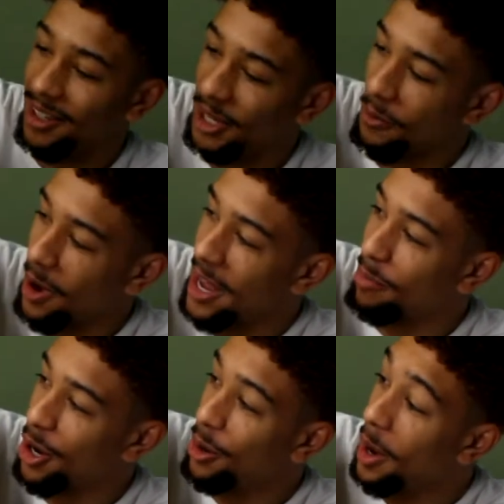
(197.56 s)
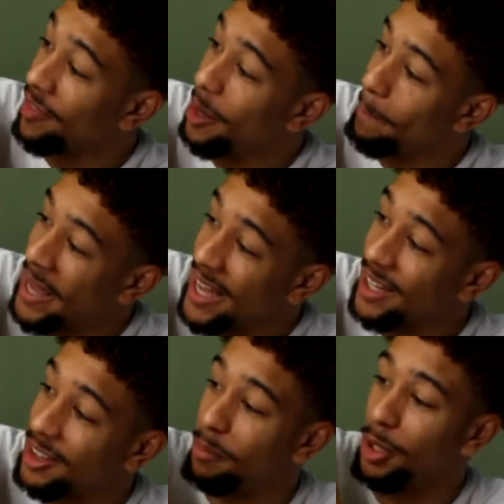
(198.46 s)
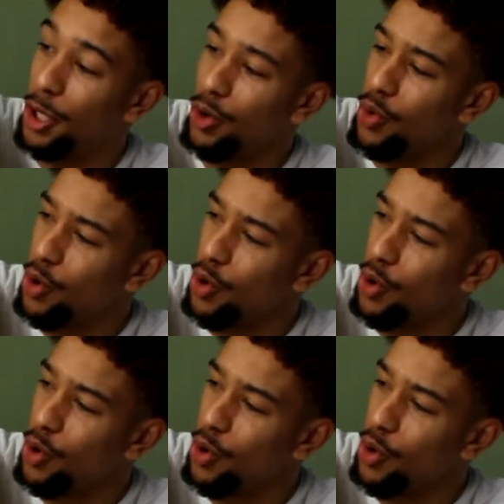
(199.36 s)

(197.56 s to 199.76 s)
Look at Rei, bro. The pink and the blue,